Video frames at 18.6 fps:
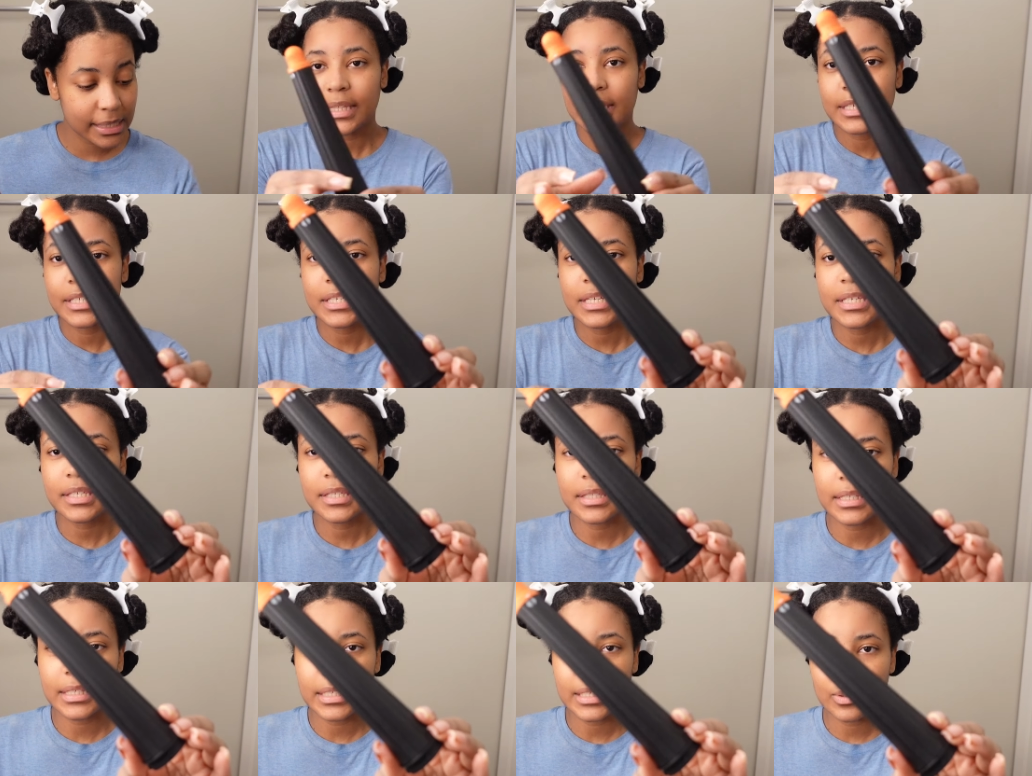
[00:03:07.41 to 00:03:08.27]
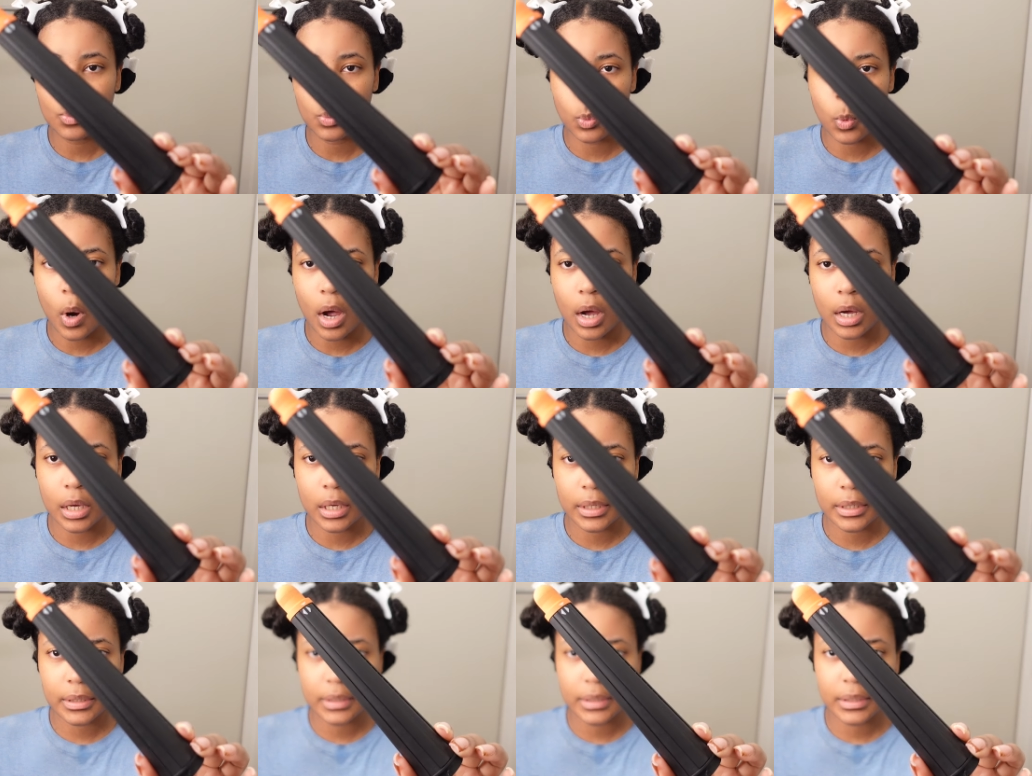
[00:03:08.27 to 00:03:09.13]
And this is the
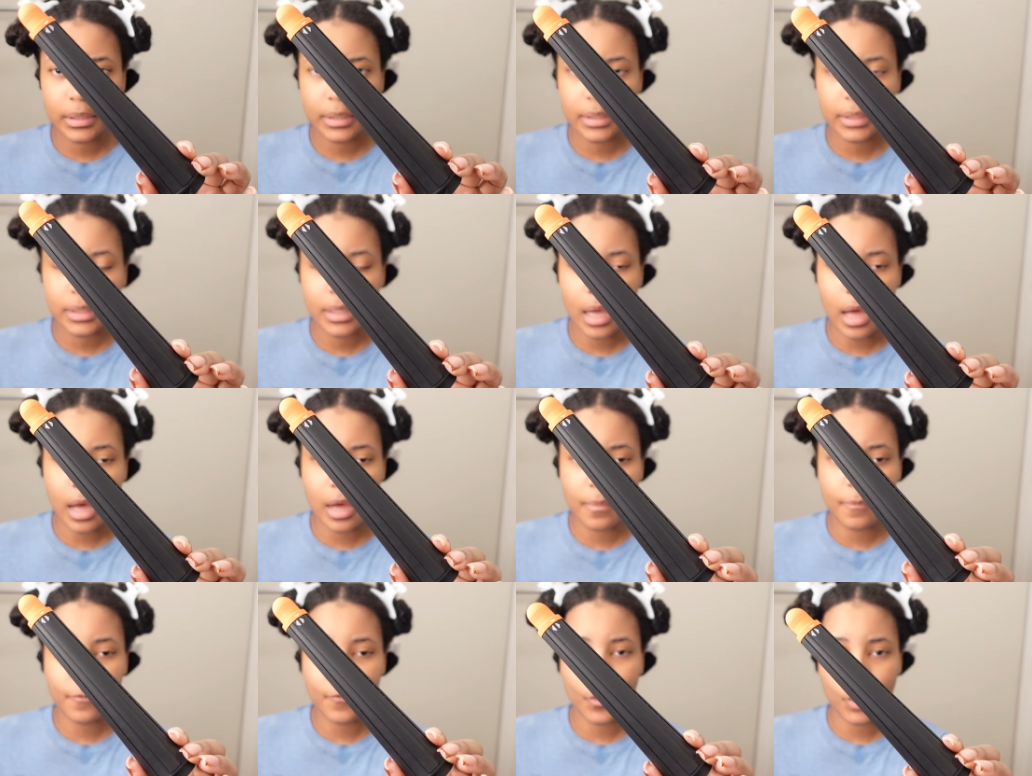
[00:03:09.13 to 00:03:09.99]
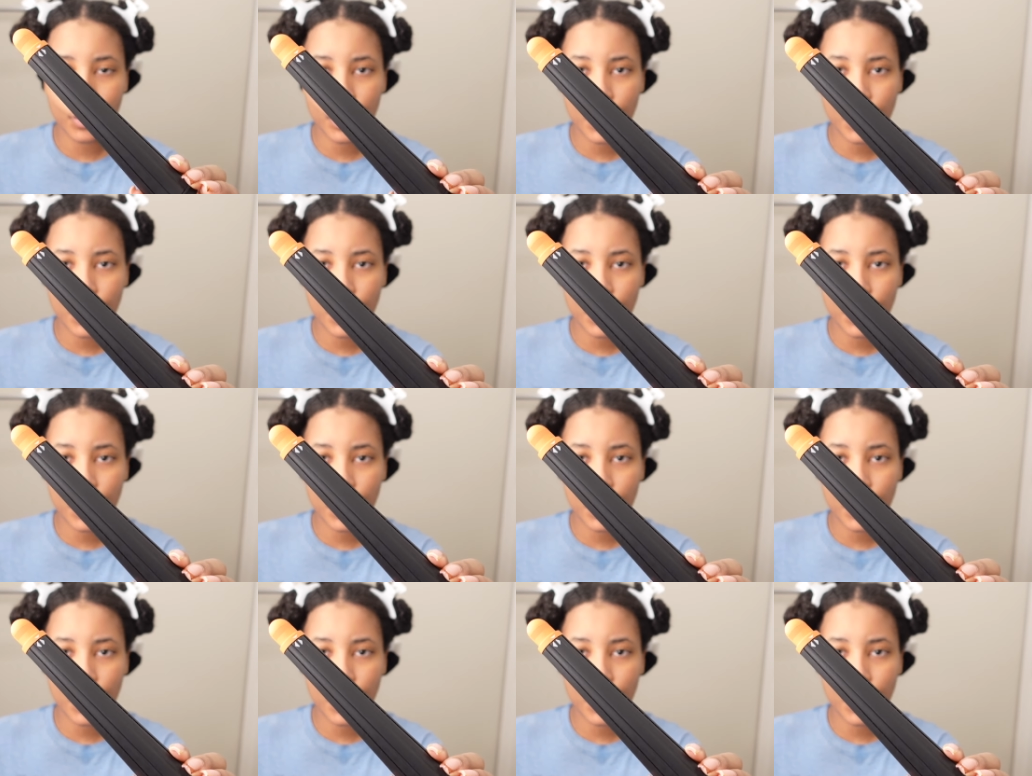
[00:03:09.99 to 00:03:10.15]
wand for